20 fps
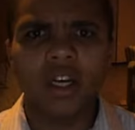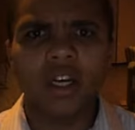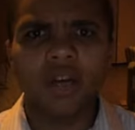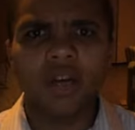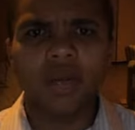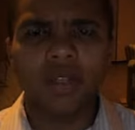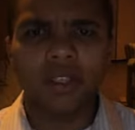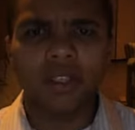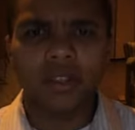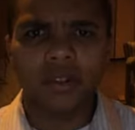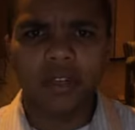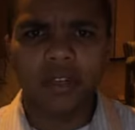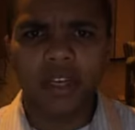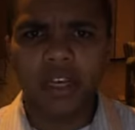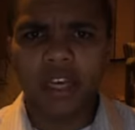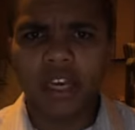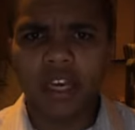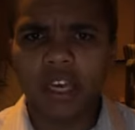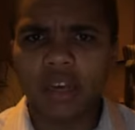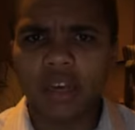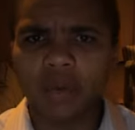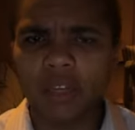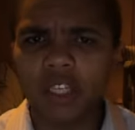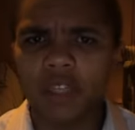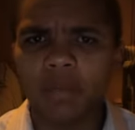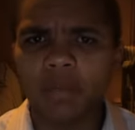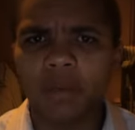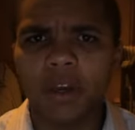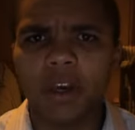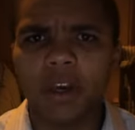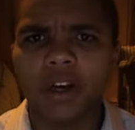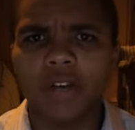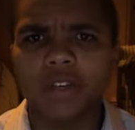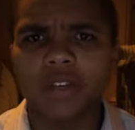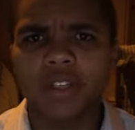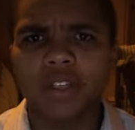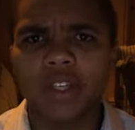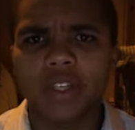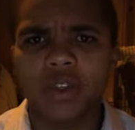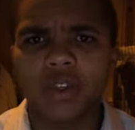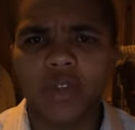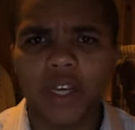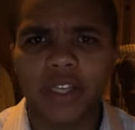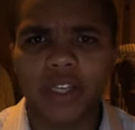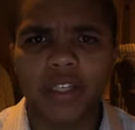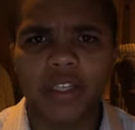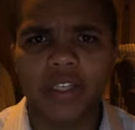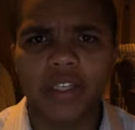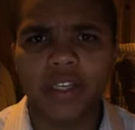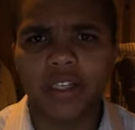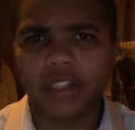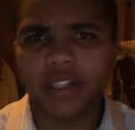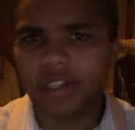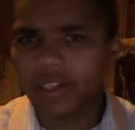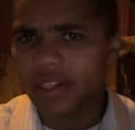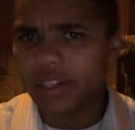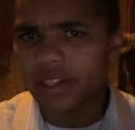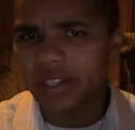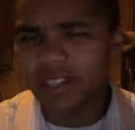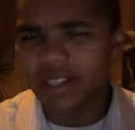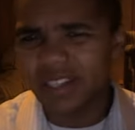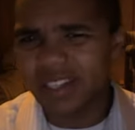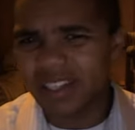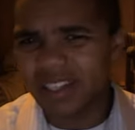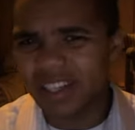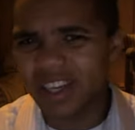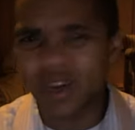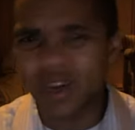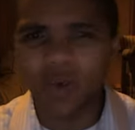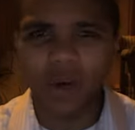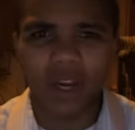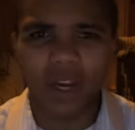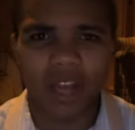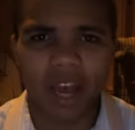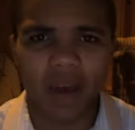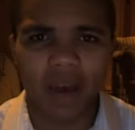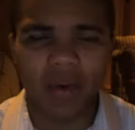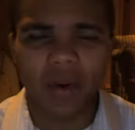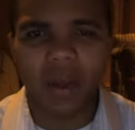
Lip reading: What's up? He went to the playoffs in 2006. Didn't work out.